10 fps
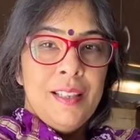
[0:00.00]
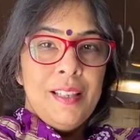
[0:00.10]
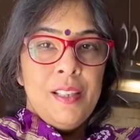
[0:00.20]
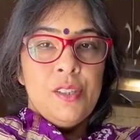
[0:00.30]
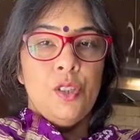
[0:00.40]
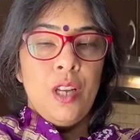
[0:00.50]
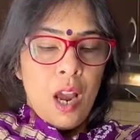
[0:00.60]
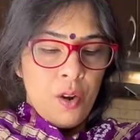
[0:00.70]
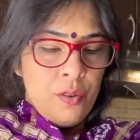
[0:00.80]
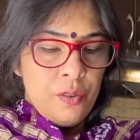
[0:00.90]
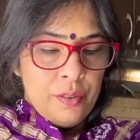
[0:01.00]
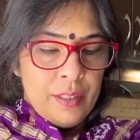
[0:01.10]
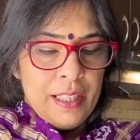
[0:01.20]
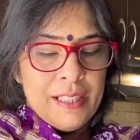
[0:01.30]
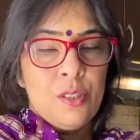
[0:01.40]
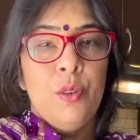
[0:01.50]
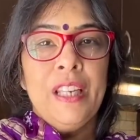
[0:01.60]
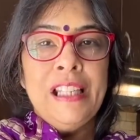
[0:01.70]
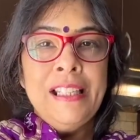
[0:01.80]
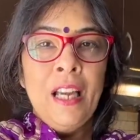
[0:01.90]
So now it's going
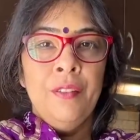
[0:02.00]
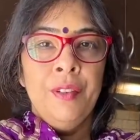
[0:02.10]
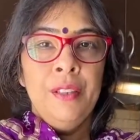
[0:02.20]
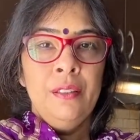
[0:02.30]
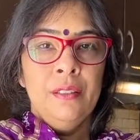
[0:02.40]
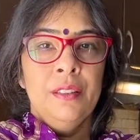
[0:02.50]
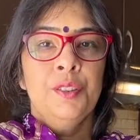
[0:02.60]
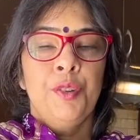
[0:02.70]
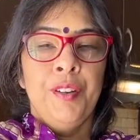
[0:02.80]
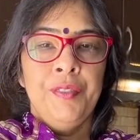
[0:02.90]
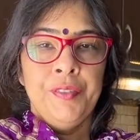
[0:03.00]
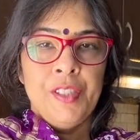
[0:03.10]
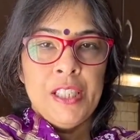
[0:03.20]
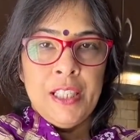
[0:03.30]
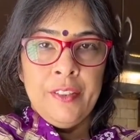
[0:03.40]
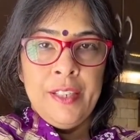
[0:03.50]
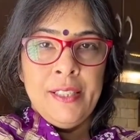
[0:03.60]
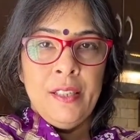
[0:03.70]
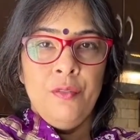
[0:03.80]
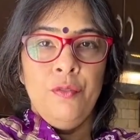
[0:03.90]
in the oven, 350 degrees
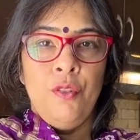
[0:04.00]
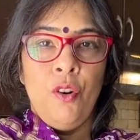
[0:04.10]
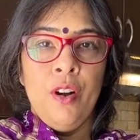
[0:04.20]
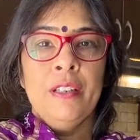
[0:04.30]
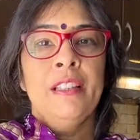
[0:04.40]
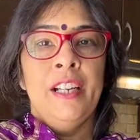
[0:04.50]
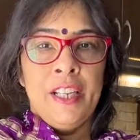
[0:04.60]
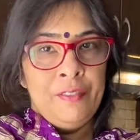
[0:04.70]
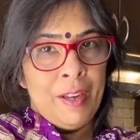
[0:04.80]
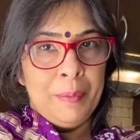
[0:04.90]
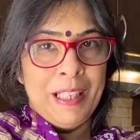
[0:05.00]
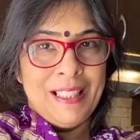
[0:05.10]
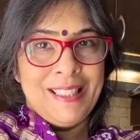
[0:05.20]
for 35 minutes.